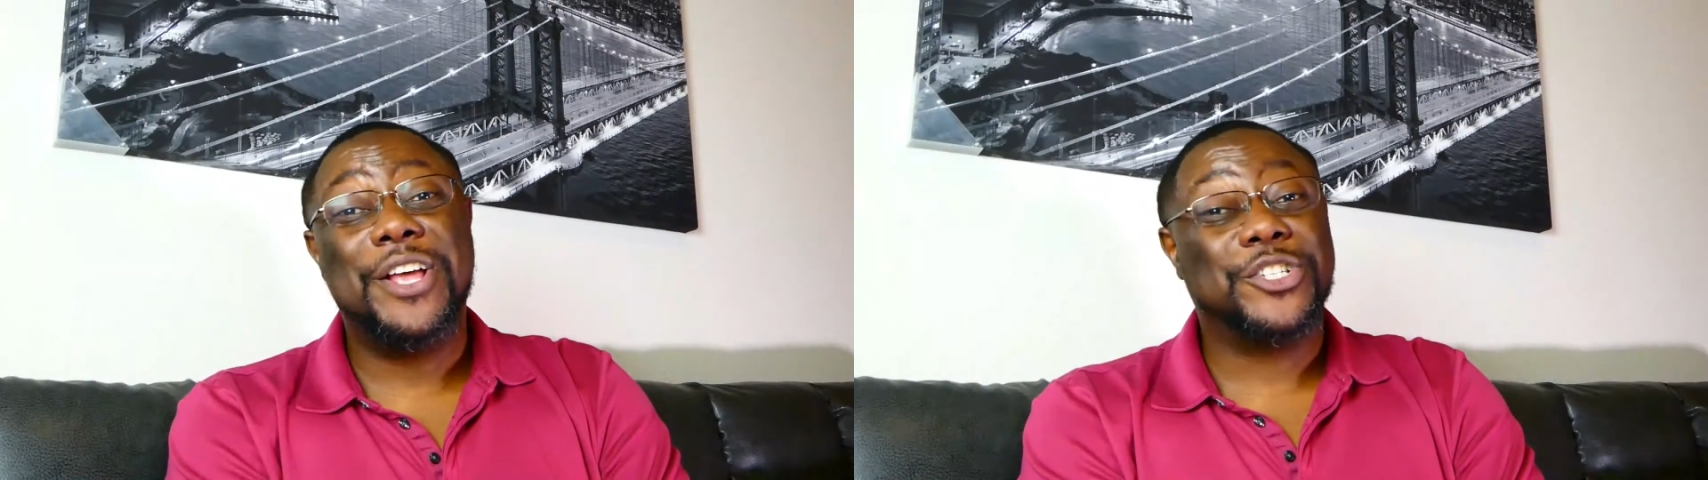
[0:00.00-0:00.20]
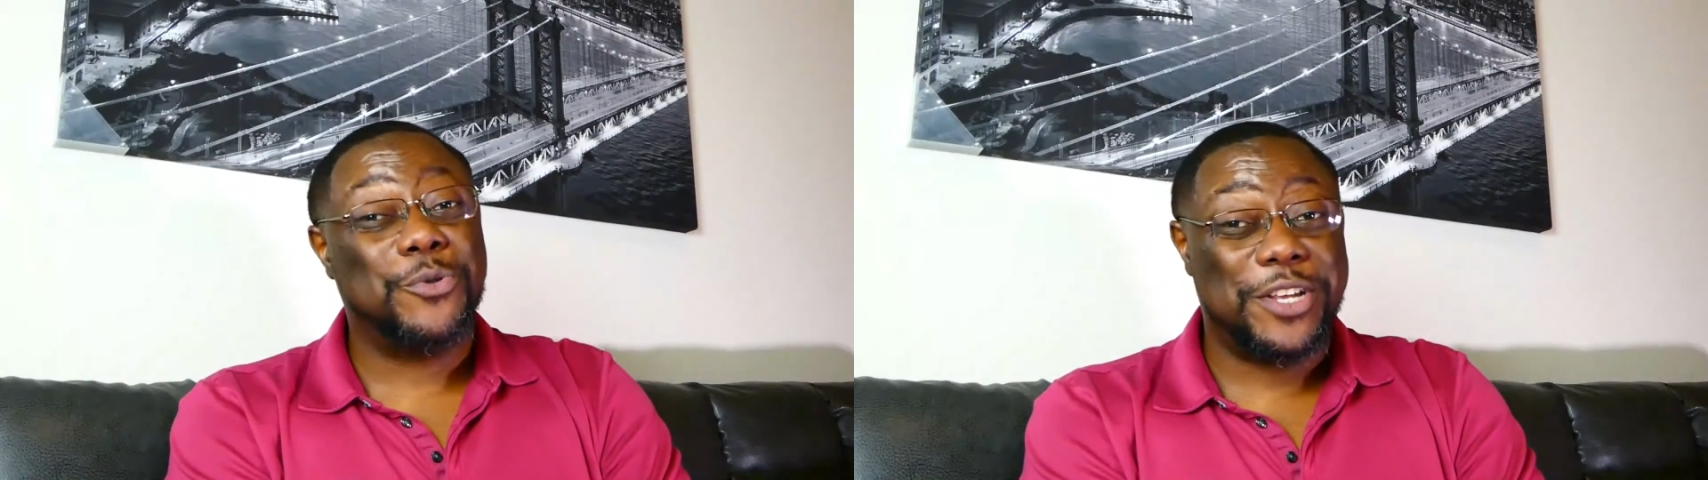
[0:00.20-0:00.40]

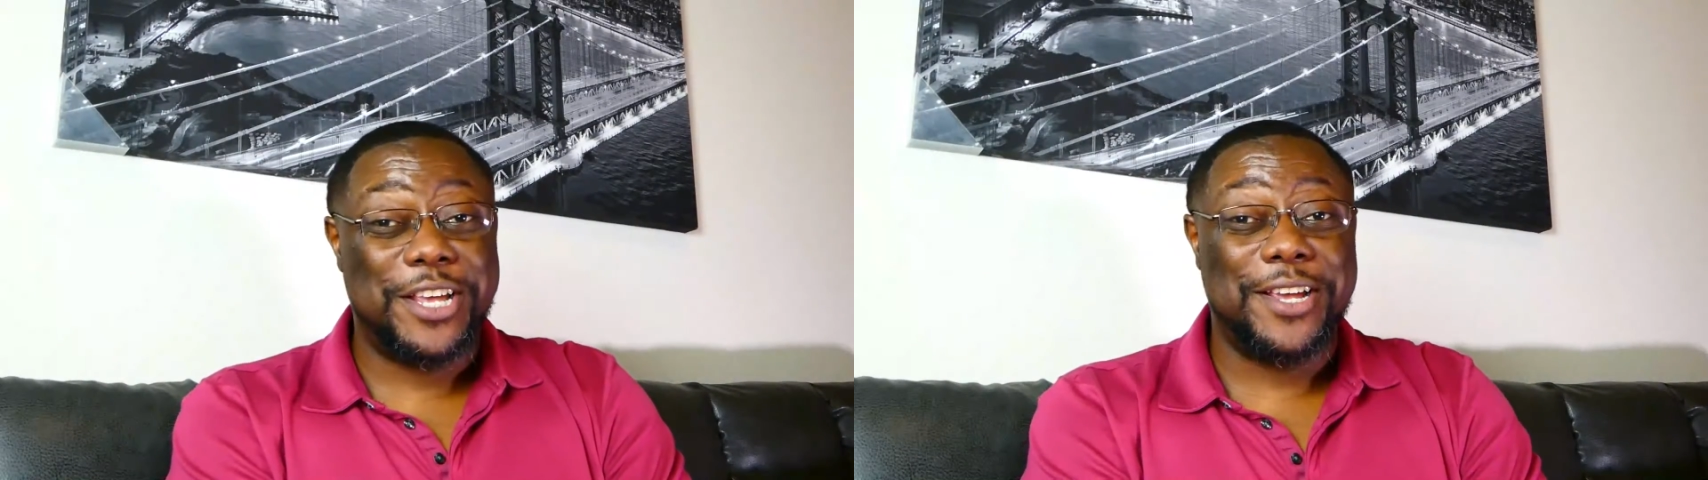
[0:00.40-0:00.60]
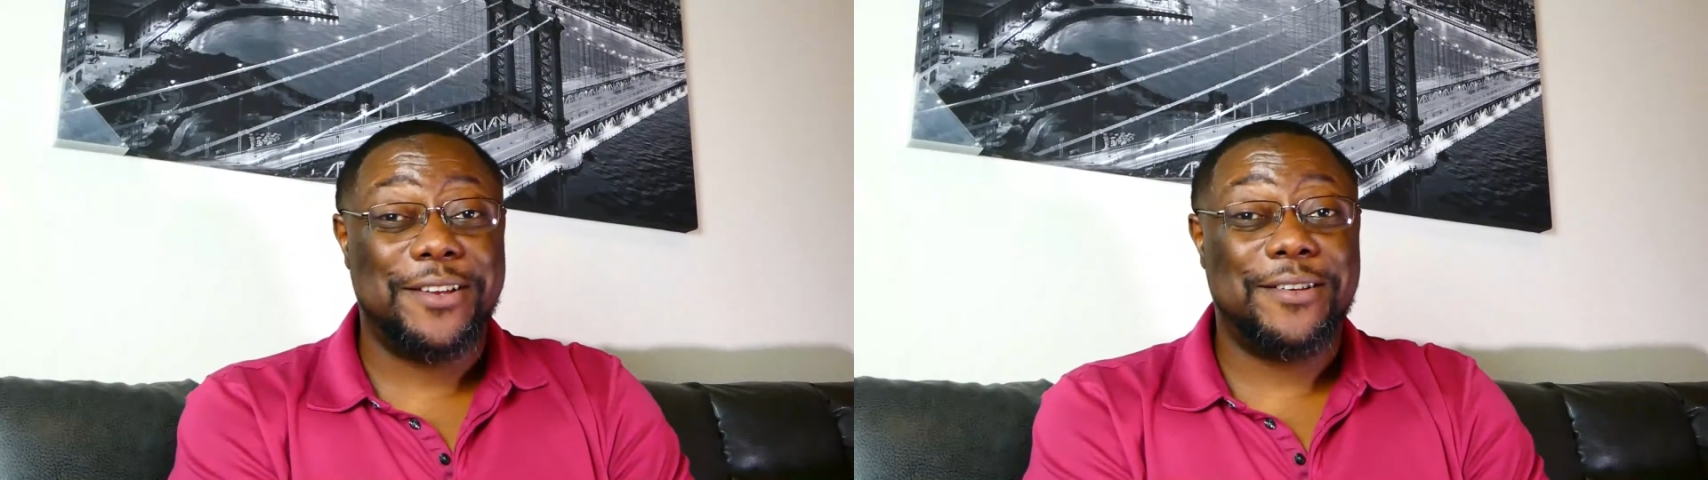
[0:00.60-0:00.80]
So
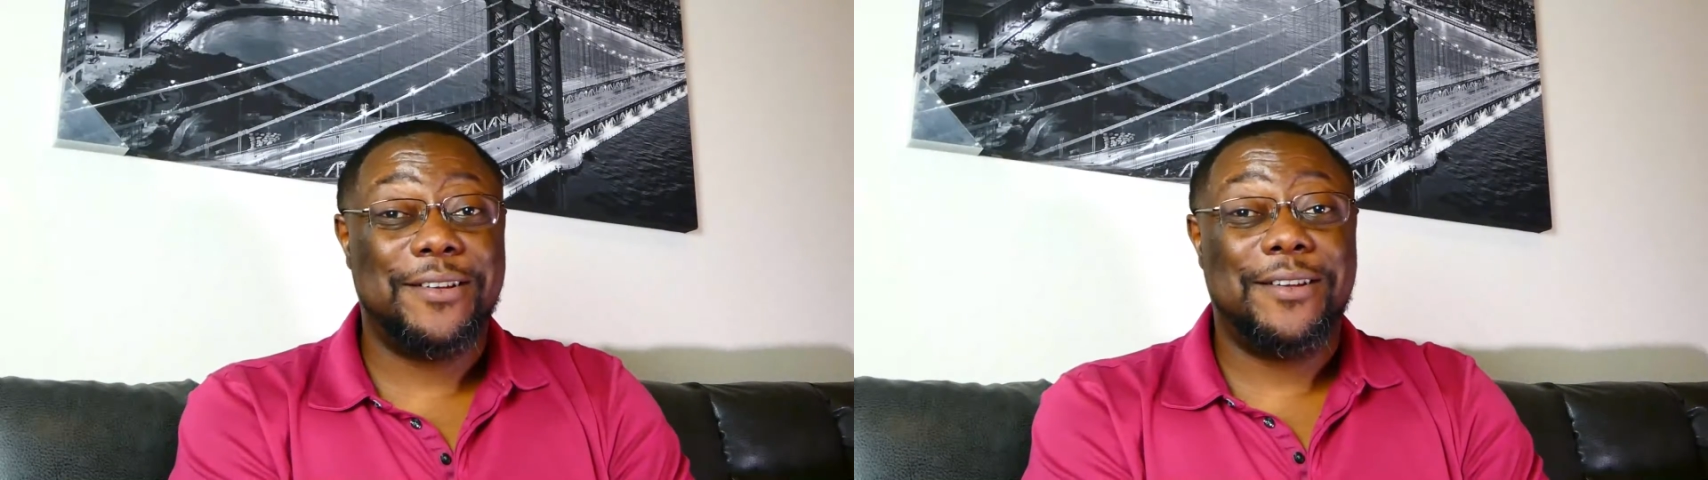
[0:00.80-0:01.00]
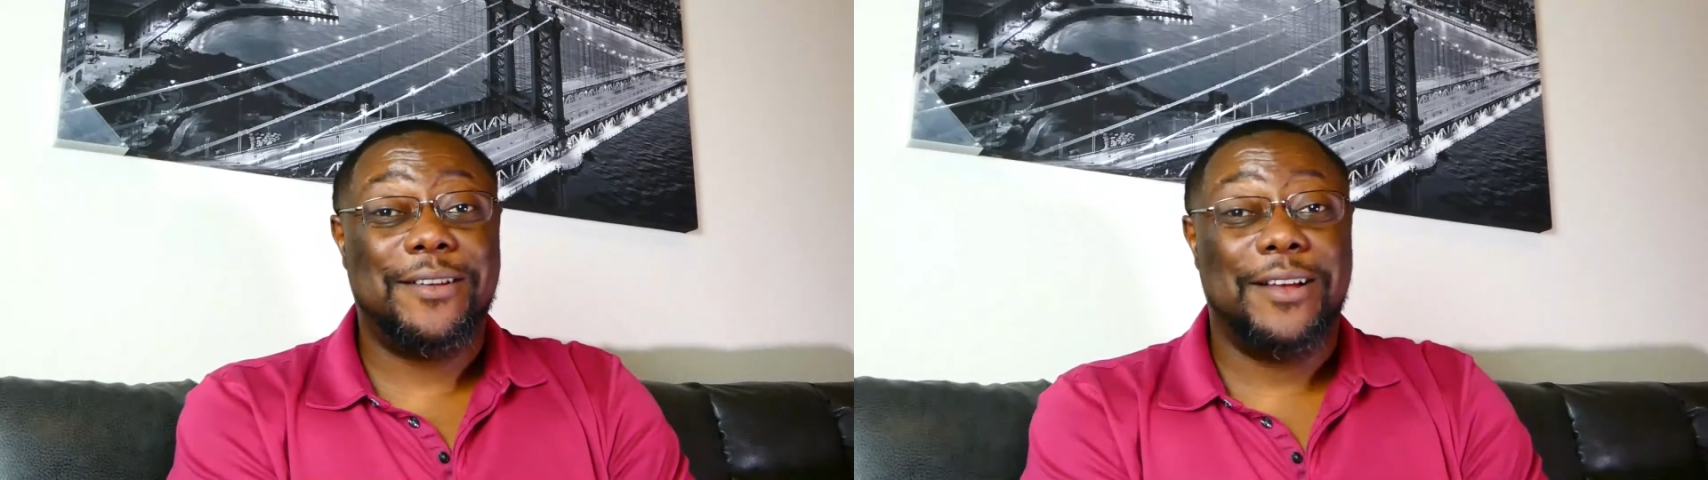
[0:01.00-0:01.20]
again,
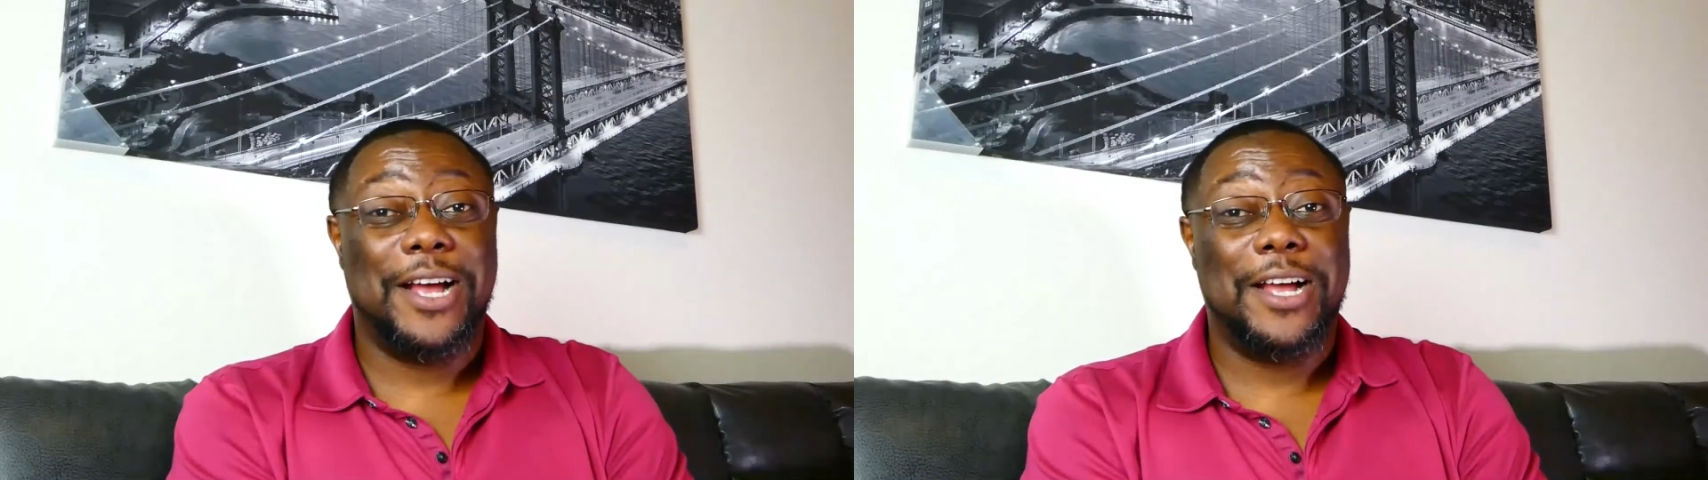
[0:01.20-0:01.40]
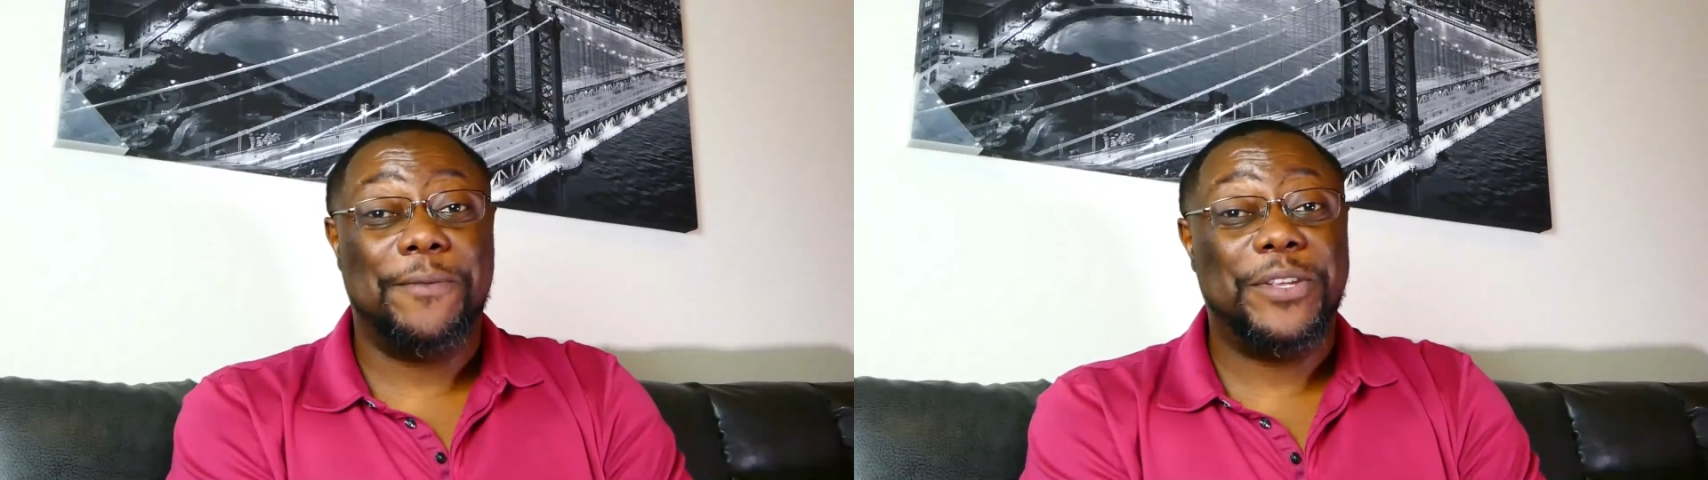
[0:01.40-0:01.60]

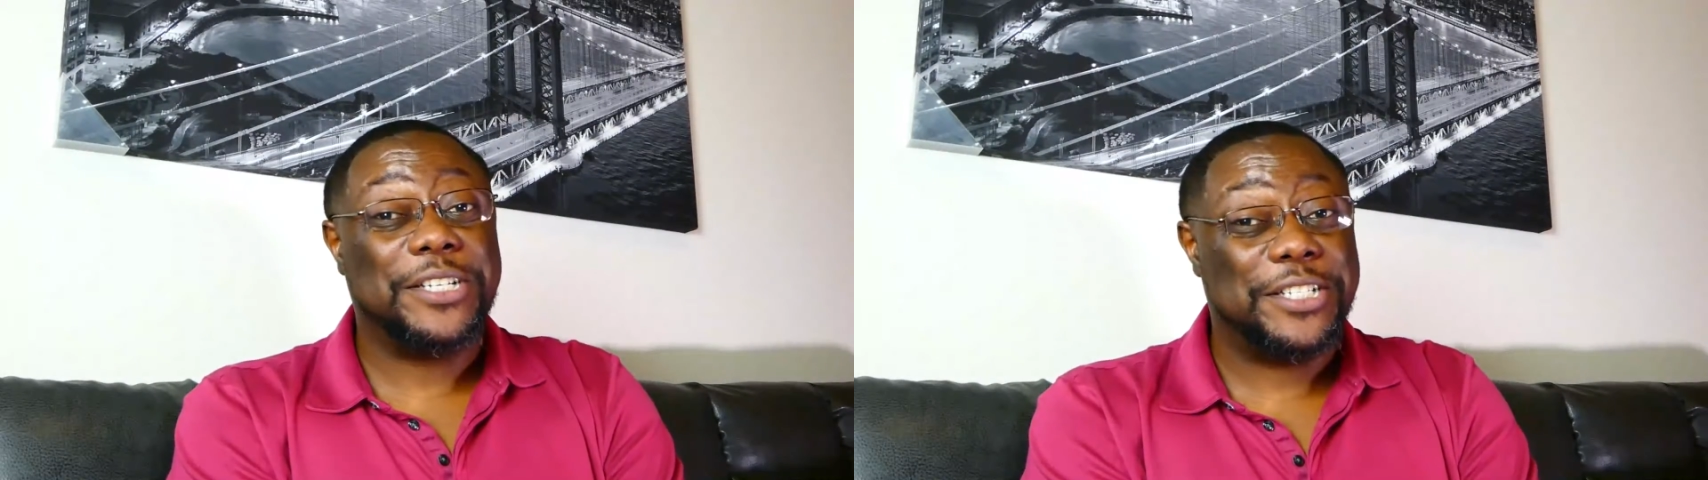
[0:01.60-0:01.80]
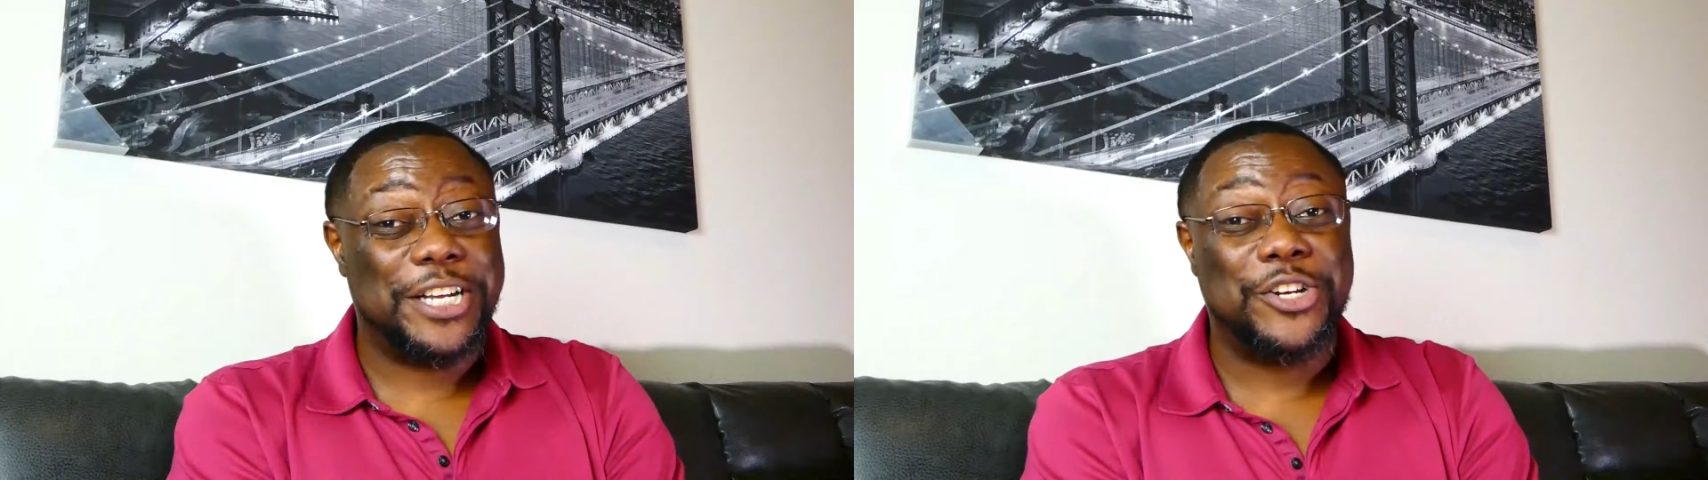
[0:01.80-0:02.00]
this
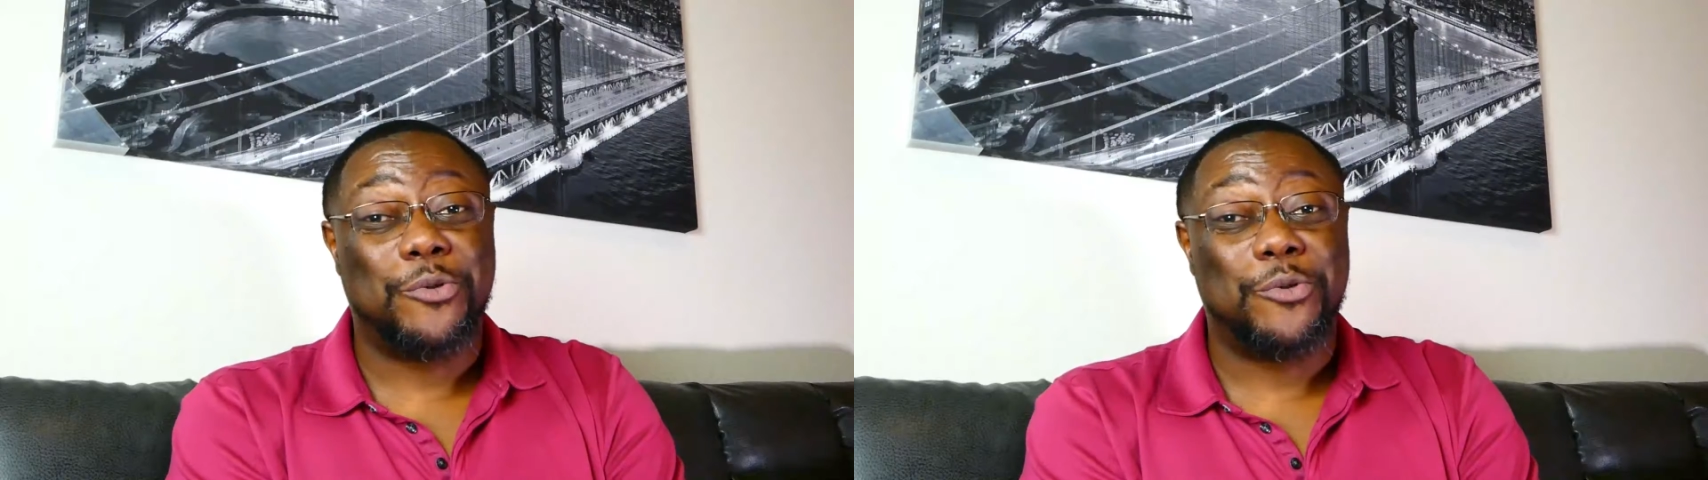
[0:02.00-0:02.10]
is D.